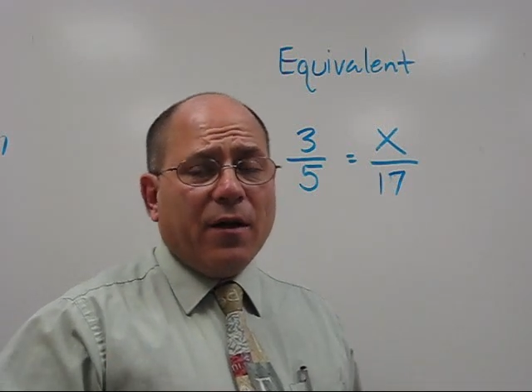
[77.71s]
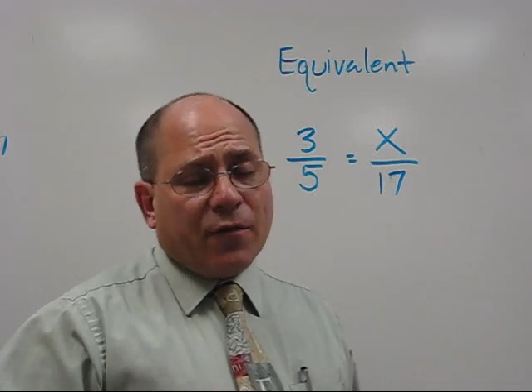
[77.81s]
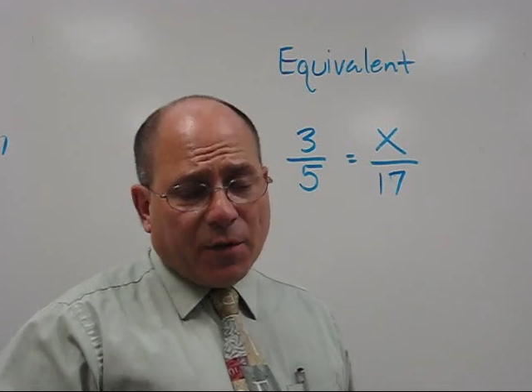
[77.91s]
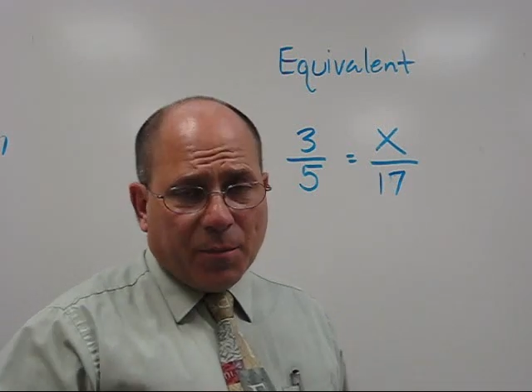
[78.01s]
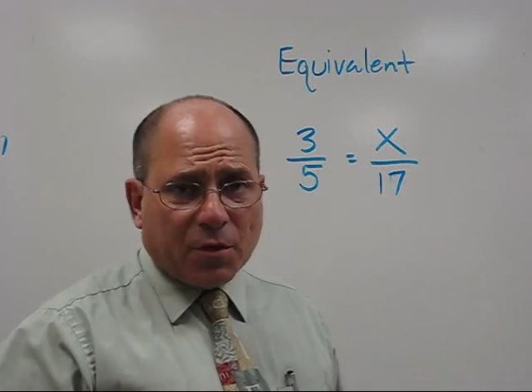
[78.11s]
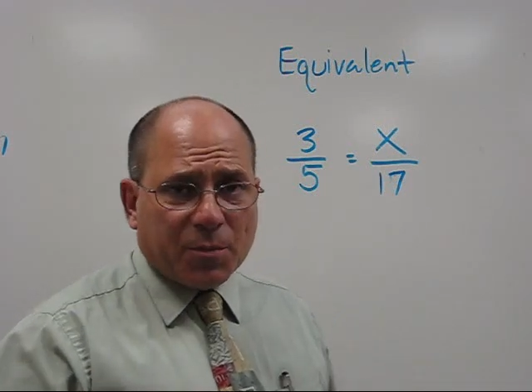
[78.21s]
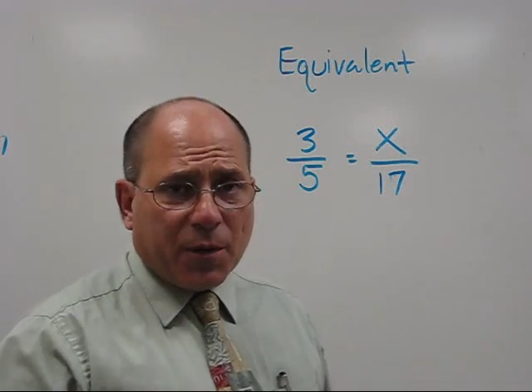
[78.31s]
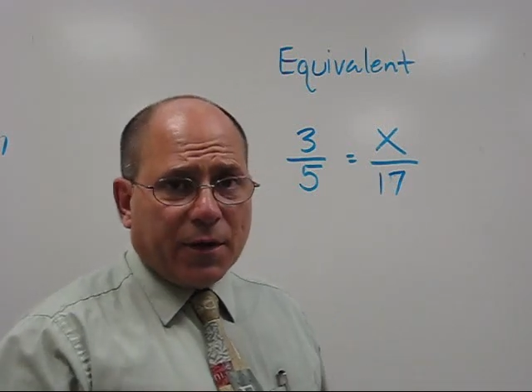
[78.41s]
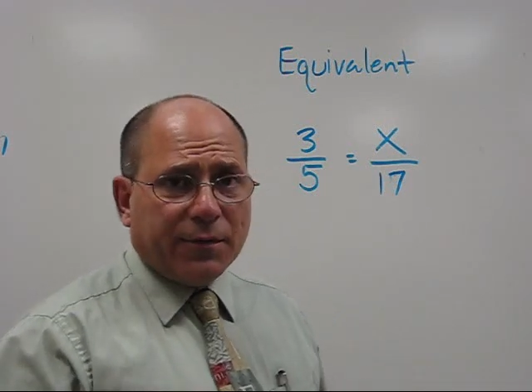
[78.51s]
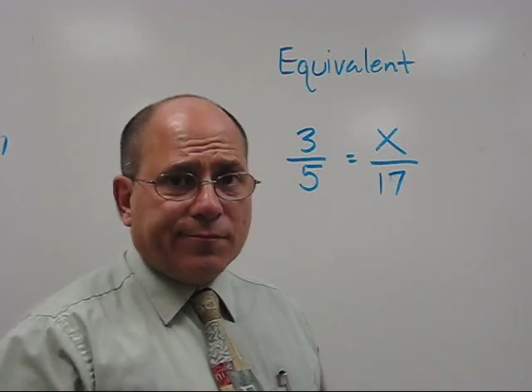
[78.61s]
for the most
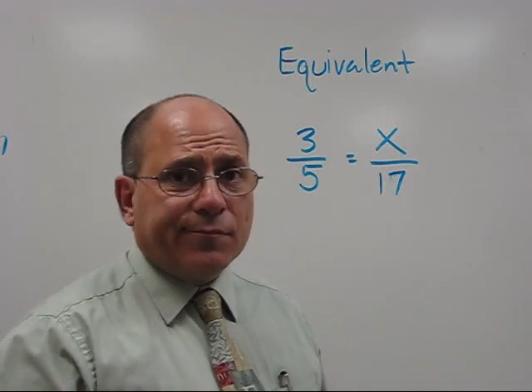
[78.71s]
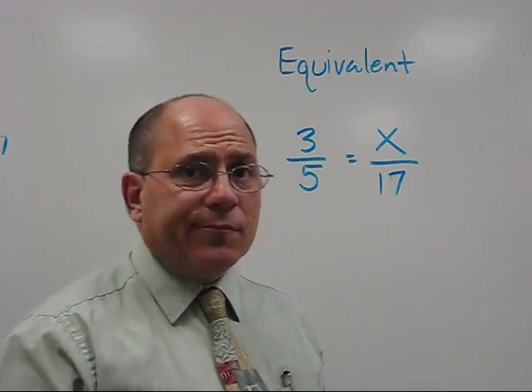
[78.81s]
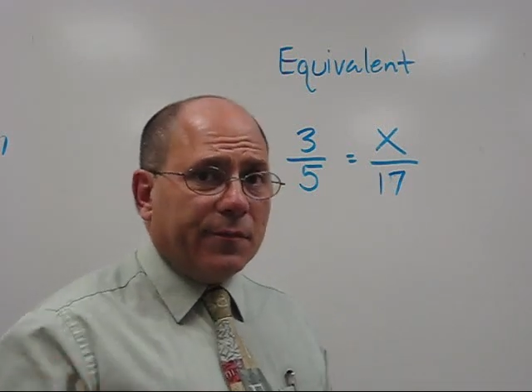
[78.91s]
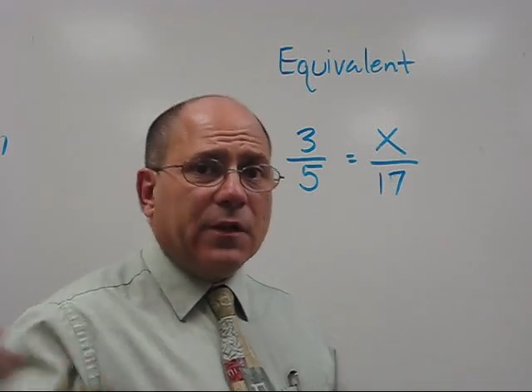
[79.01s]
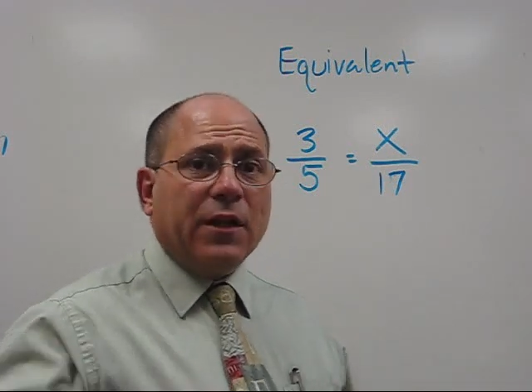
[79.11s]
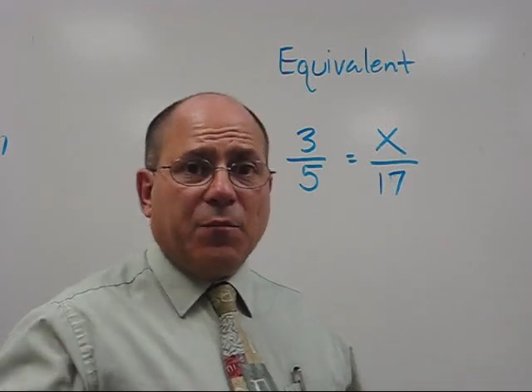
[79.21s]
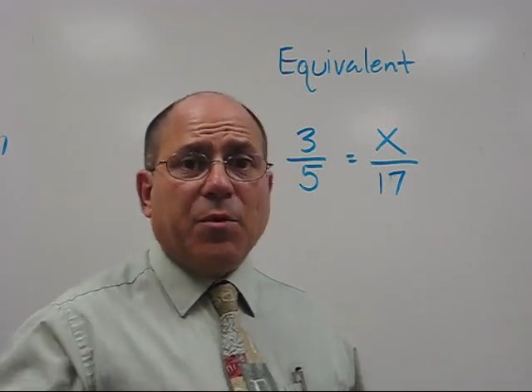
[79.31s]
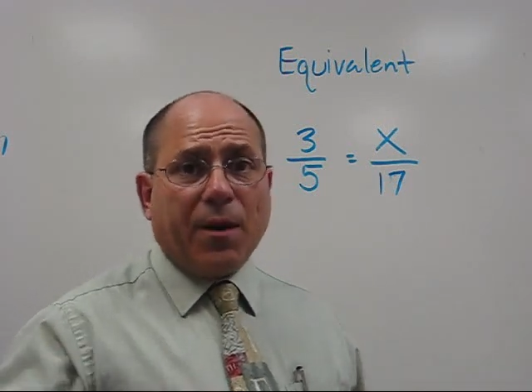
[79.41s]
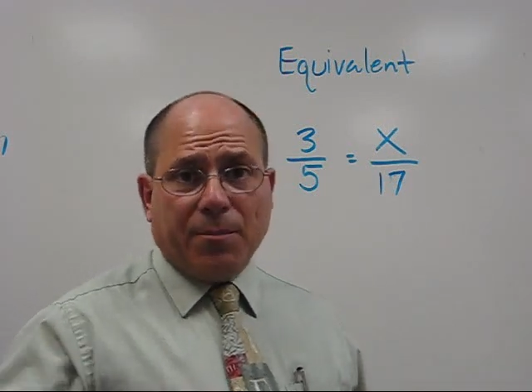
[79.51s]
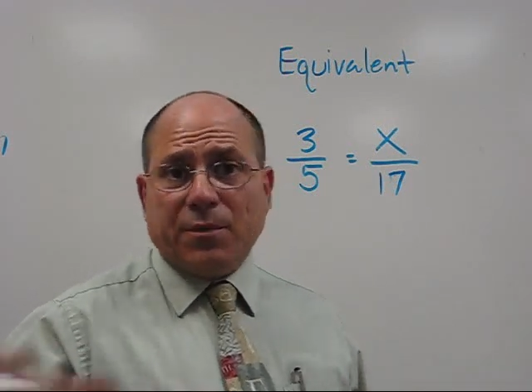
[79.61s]
part, leave
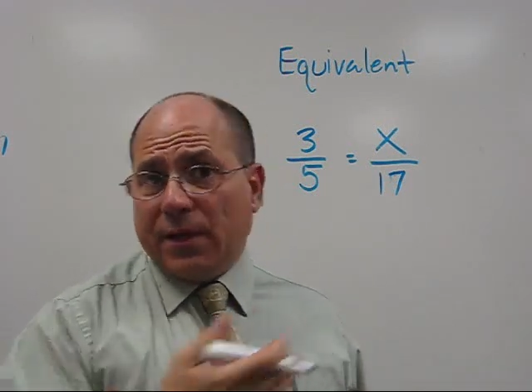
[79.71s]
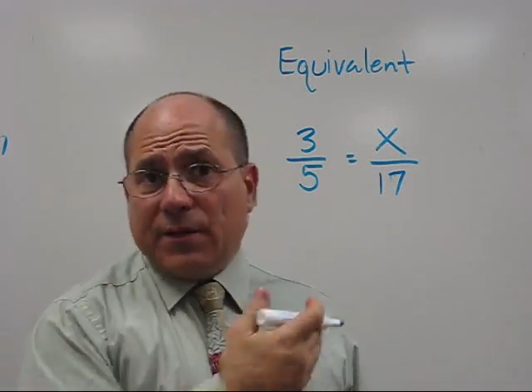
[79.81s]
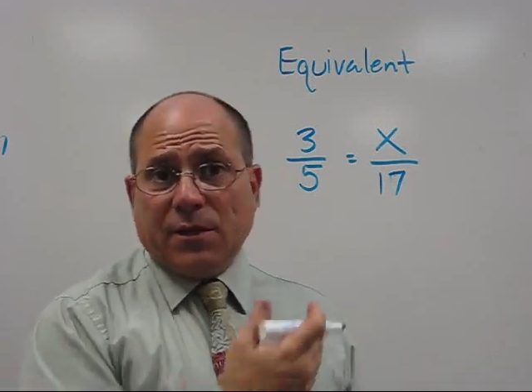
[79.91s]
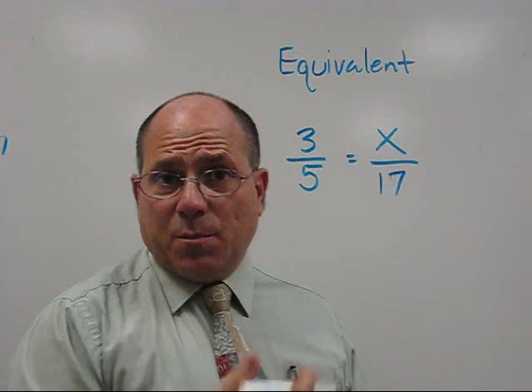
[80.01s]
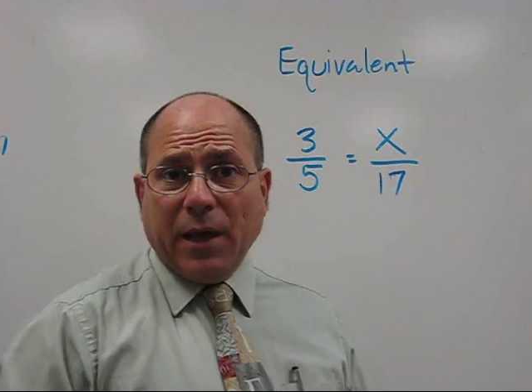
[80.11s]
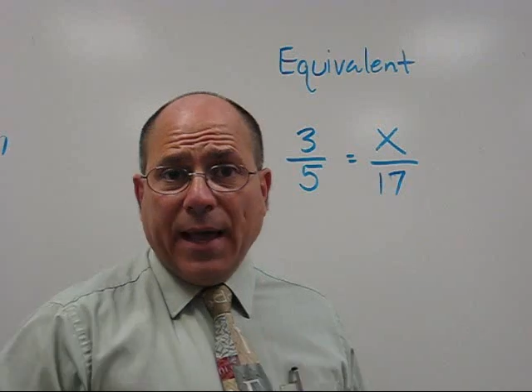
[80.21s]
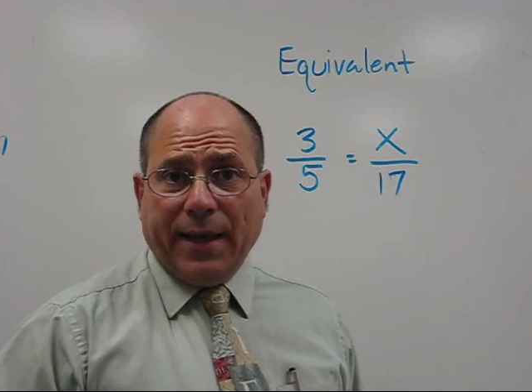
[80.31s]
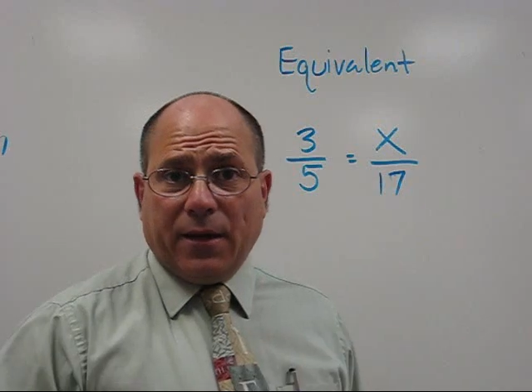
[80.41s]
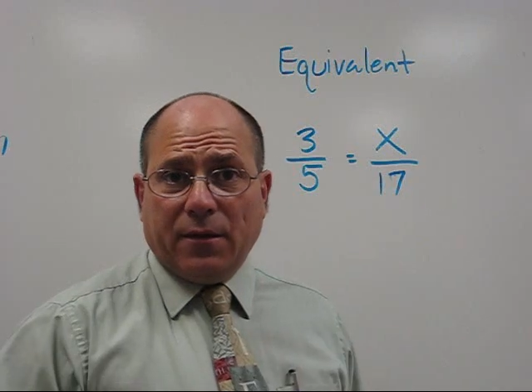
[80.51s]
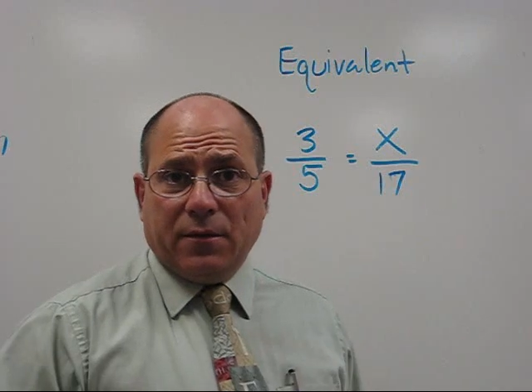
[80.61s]
problems like this blank.